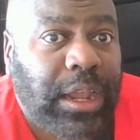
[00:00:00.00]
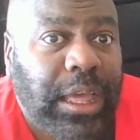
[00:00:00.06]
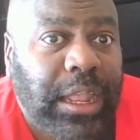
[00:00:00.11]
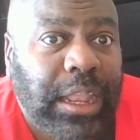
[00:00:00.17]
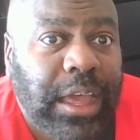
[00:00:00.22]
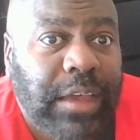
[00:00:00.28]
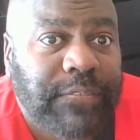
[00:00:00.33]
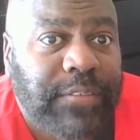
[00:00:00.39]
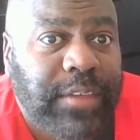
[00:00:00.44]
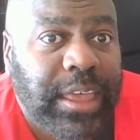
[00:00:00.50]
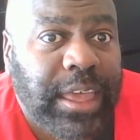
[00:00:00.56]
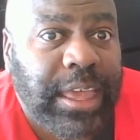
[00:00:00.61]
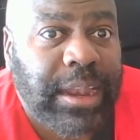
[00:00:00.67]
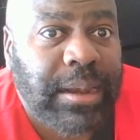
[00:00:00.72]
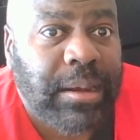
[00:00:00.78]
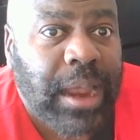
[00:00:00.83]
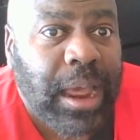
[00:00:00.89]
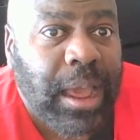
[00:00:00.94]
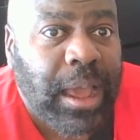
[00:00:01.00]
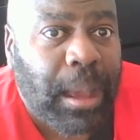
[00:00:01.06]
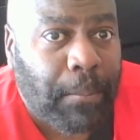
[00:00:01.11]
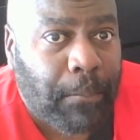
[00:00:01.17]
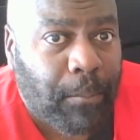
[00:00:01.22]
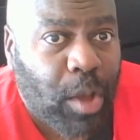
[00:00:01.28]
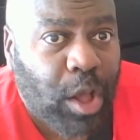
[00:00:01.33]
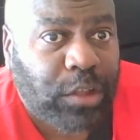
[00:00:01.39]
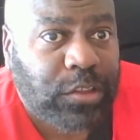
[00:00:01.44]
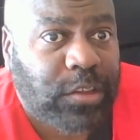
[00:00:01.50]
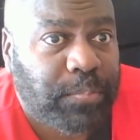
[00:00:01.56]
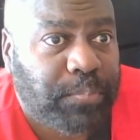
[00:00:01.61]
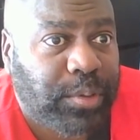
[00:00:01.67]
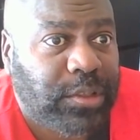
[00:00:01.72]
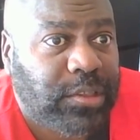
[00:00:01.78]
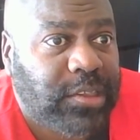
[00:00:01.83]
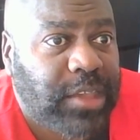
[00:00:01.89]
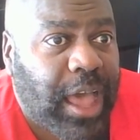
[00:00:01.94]
Golovkin
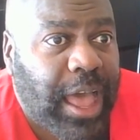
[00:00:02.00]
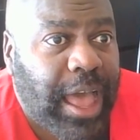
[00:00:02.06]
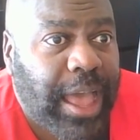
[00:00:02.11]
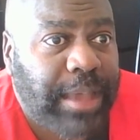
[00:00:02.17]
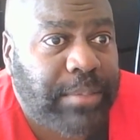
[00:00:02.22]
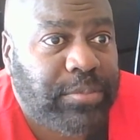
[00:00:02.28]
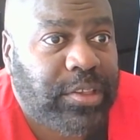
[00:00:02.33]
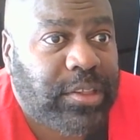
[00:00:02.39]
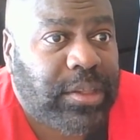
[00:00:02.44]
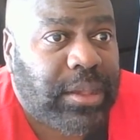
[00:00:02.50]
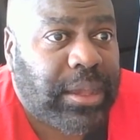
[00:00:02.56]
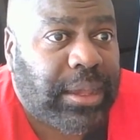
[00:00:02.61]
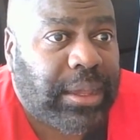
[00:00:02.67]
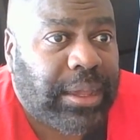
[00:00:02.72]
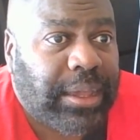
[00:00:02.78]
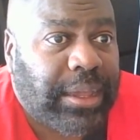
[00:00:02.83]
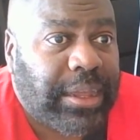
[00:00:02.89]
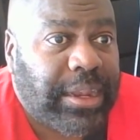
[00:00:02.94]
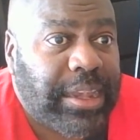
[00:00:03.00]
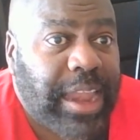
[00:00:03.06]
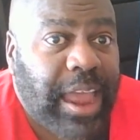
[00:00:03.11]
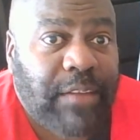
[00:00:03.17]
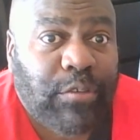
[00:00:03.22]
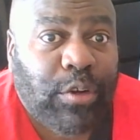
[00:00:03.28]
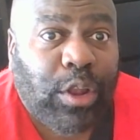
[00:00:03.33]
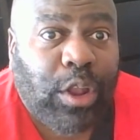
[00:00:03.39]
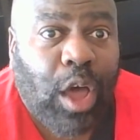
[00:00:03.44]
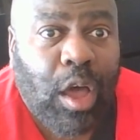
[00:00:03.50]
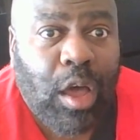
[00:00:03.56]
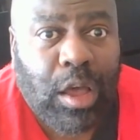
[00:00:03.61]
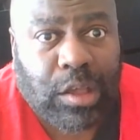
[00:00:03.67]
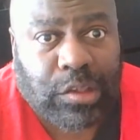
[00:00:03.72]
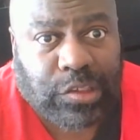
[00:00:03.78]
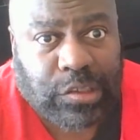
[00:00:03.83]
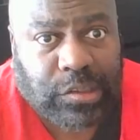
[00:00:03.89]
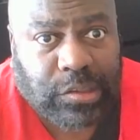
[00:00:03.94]
multiple times, never
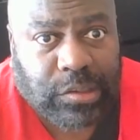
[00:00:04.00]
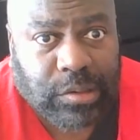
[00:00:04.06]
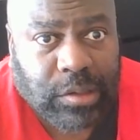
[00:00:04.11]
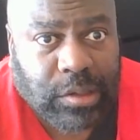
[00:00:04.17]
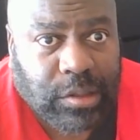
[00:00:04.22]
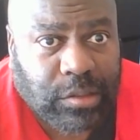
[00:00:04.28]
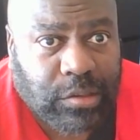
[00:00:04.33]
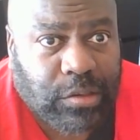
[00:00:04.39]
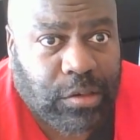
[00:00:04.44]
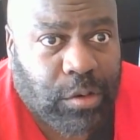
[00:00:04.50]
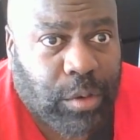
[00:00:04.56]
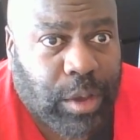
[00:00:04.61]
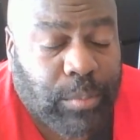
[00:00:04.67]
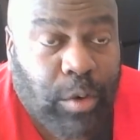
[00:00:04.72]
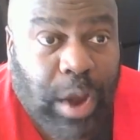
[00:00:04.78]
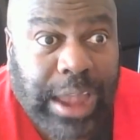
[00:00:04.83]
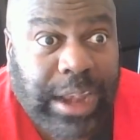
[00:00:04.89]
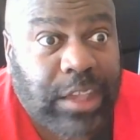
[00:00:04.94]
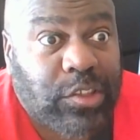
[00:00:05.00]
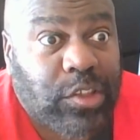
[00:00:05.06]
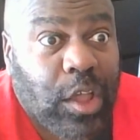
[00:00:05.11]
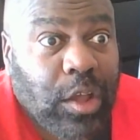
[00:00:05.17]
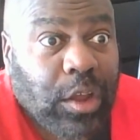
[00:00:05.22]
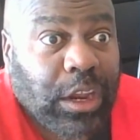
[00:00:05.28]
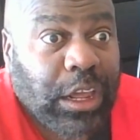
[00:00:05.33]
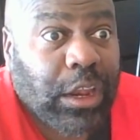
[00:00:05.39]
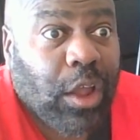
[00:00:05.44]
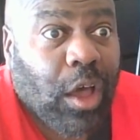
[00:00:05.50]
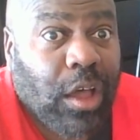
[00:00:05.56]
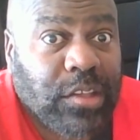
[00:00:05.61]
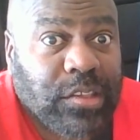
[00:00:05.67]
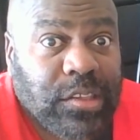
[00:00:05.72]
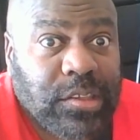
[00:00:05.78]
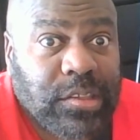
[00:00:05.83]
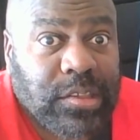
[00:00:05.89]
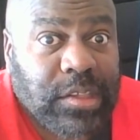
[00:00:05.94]
lost to him. Right? His only
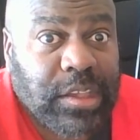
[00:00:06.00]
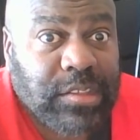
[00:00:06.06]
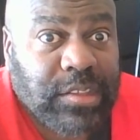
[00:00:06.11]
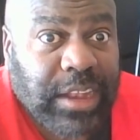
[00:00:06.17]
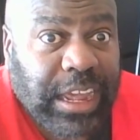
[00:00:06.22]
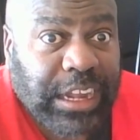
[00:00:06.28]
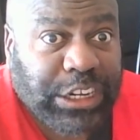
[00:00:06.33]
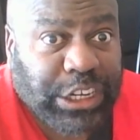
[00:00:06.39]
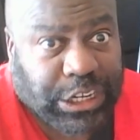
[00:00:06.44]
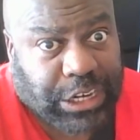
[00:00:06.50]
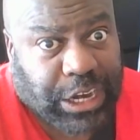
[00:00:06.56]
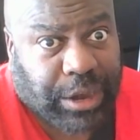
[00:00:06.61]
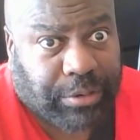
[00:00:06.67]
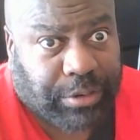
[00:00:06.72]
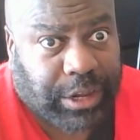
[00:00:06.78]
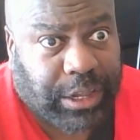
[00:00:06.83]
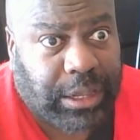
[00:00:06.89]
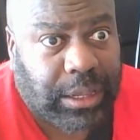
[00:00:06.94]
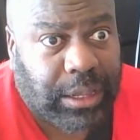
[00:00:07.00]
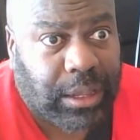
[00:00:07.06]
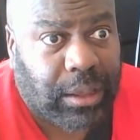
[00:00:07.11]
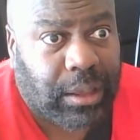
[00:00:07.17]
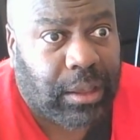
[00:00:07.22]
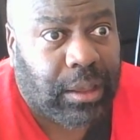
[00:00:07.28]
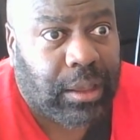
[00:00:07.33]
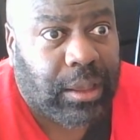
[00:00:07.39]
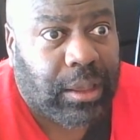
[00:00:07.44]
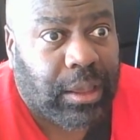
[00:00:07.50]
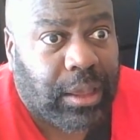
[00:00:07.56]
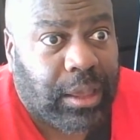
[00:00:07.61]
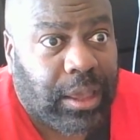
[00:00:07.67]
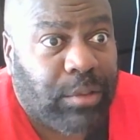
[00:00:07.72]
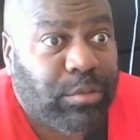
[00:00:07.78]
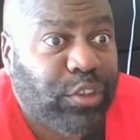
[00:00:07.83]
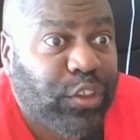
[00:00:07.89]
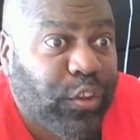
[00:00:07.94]
losses is legendary.
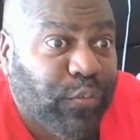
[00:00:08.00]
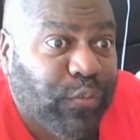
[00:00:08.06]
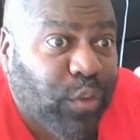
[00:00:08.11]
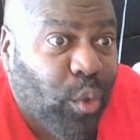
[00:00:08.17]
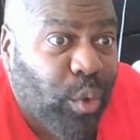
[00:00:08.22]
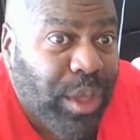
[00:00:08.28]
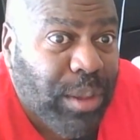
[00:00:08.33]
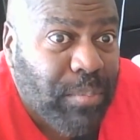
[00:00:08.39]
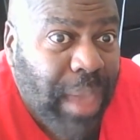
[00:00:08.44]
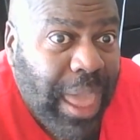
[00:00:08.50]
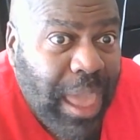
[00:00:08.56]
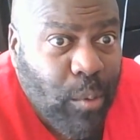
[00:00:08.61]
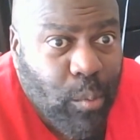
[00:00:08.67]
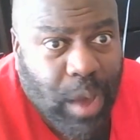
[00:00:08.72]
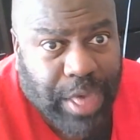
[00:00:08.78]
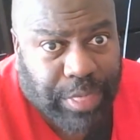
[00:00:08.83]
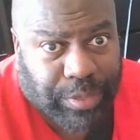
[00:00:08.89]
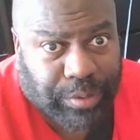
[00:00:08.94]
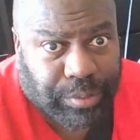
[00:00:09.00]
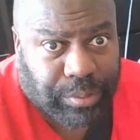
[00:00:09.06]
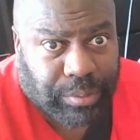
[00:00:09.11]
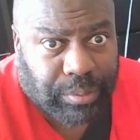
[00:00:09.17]
It was to Floyd Mayweather.